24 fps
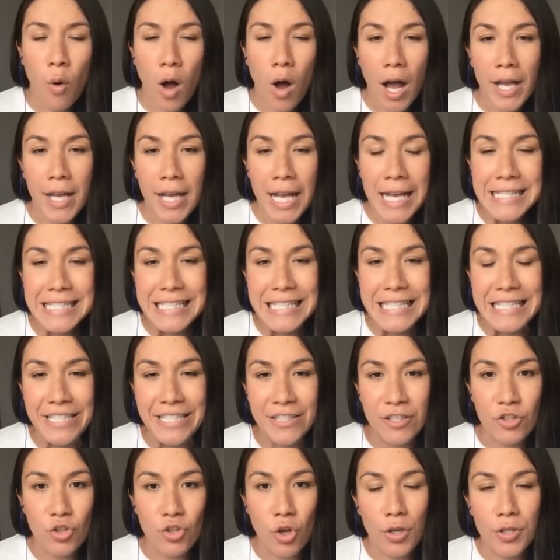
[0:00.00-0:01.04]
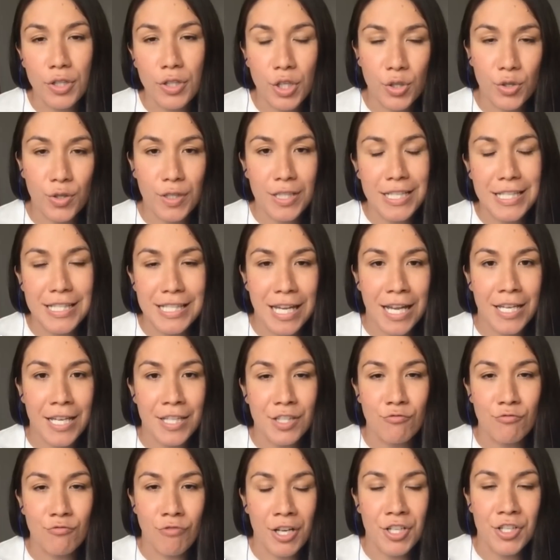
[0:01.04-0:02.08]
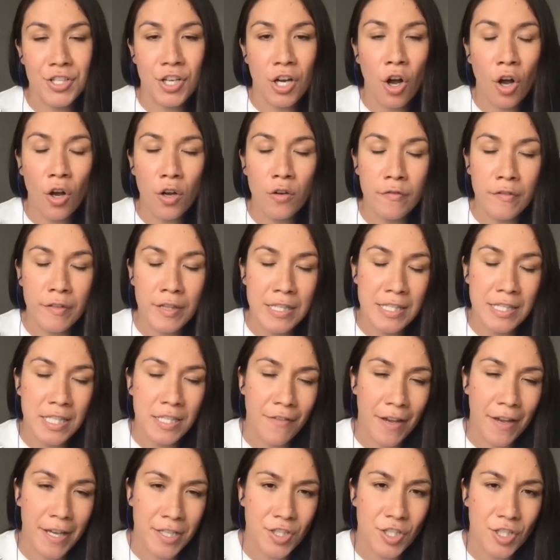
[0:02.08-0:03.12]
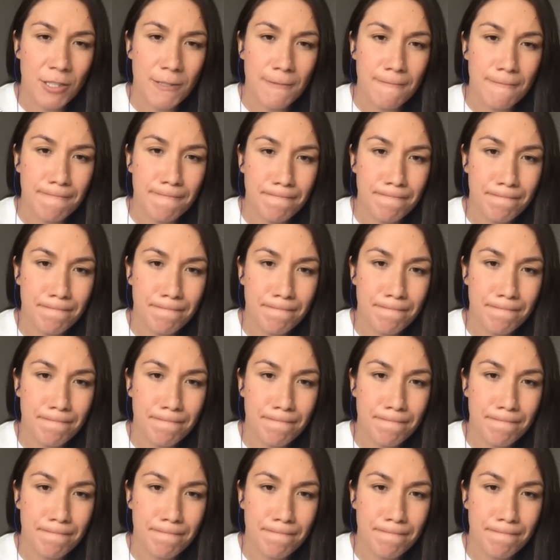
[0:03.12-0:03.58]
Why has India not criticized Russia over this invasion?